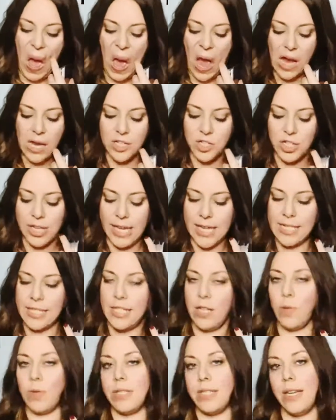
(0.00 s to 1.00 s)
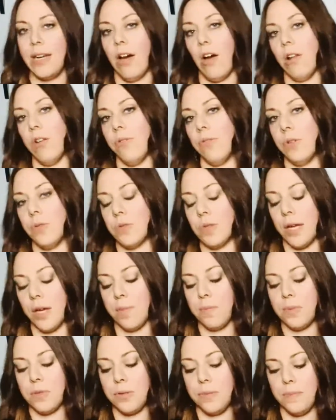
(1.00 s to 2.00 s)
Because you can't see what's in all of those
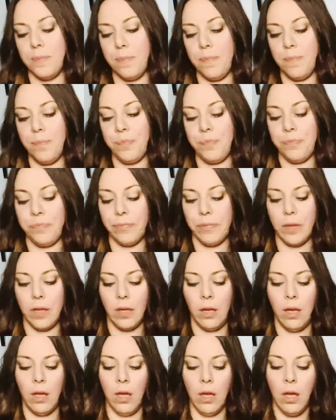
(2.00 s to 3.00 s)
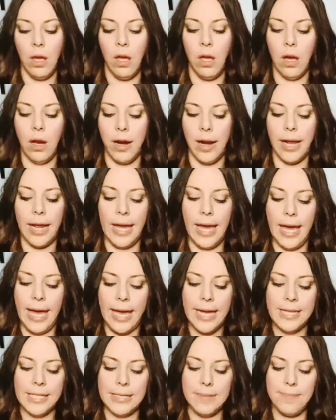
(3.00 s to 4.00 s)
cups. All right,
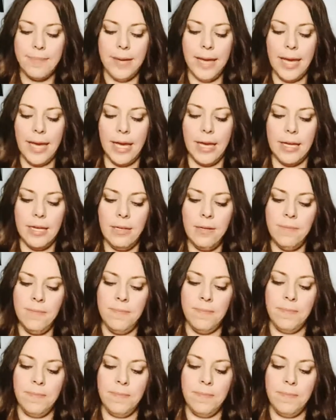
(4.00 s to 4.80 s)
Hanged Man.